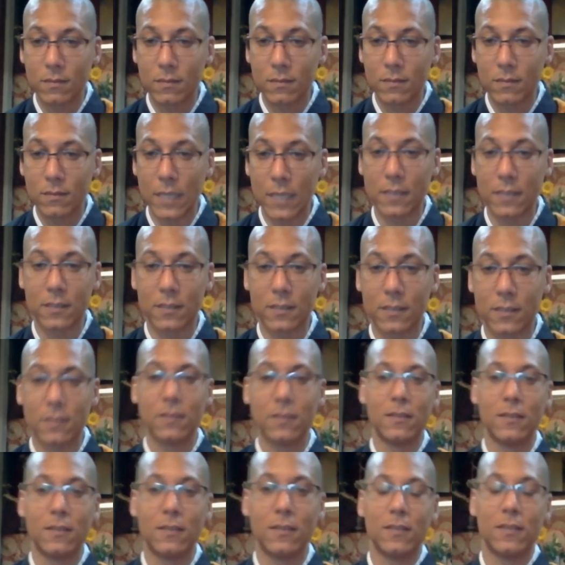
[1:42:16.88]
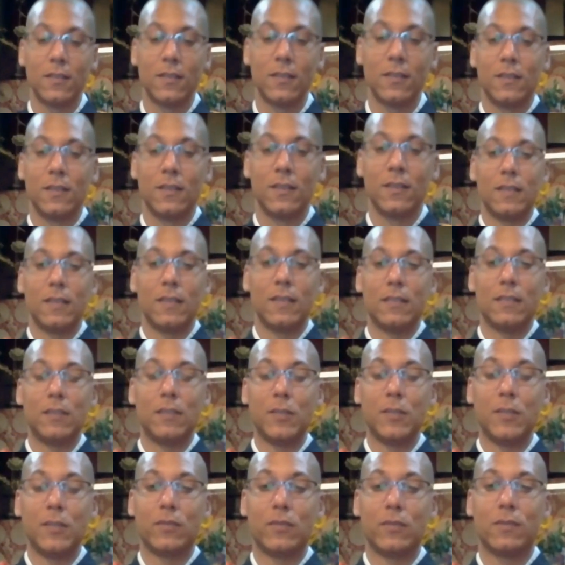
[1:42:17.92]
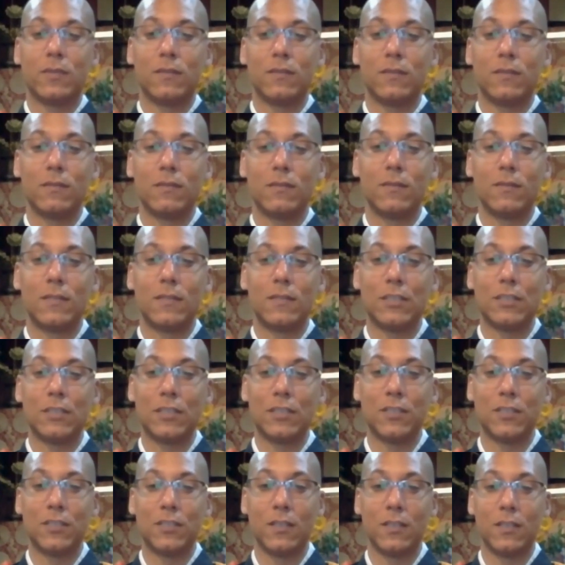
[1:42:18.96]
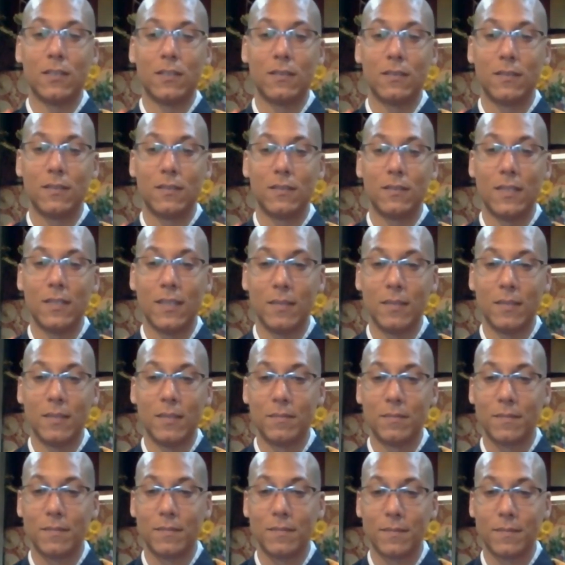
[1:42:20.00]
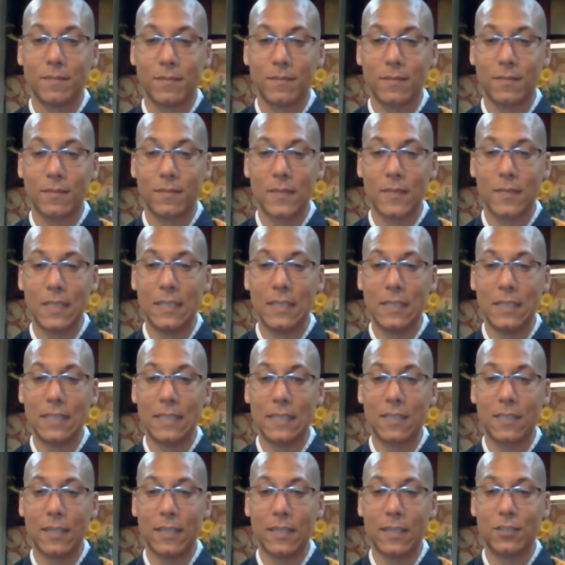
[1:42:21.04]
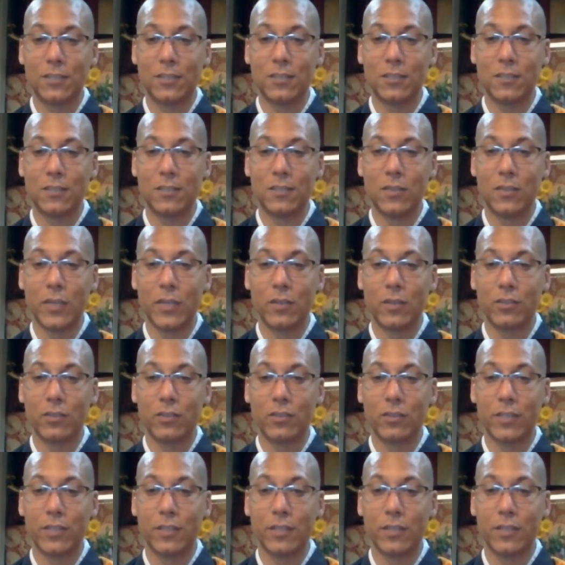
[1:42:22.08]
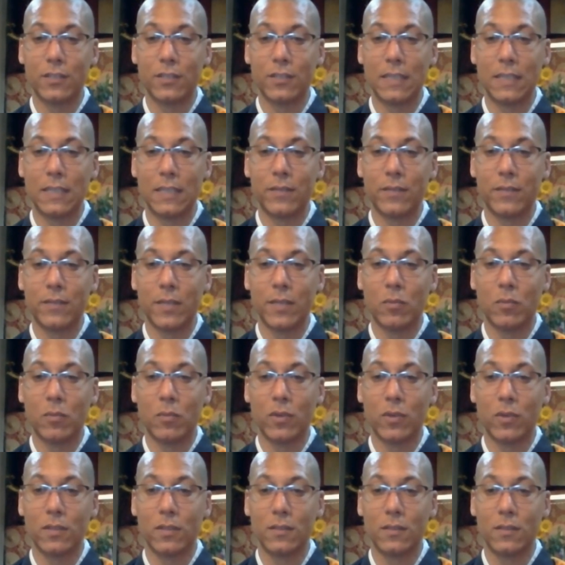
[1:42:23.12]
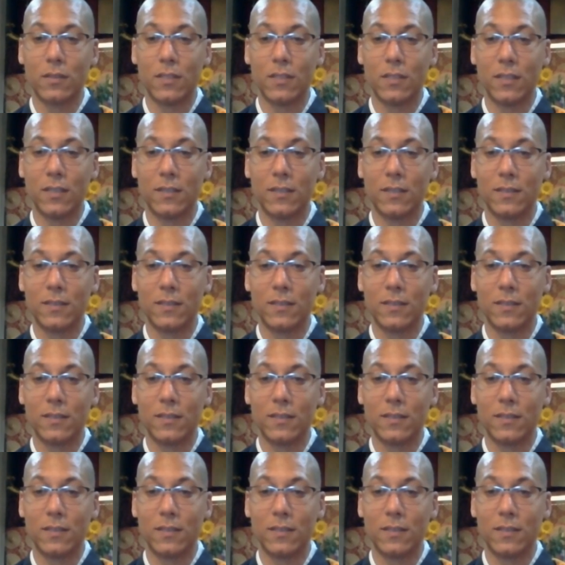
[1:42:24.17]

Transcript: Yes. Jamie's suggestion on de-escalation, just knowing your own triggers, that is very important to know.